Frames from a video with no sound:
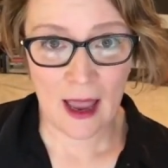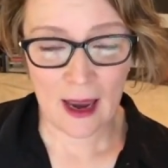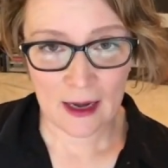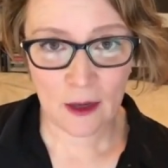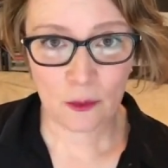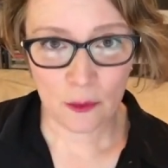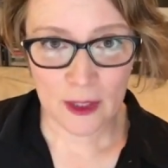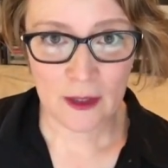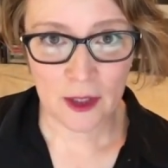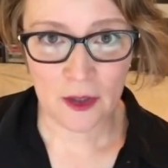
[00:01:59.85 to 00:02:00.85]
any
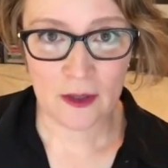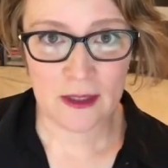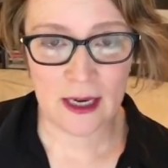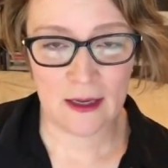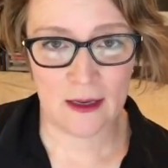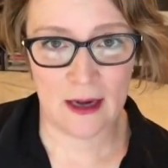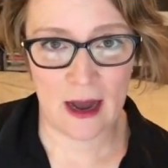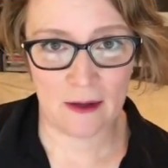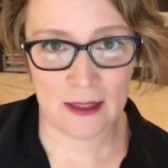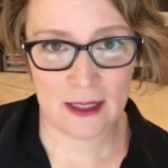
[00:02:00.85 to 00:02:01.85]
really good data
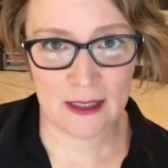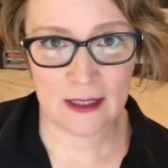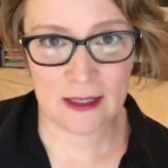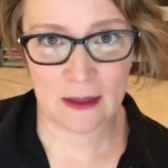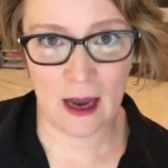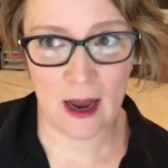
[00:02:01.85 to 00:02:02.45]
analysis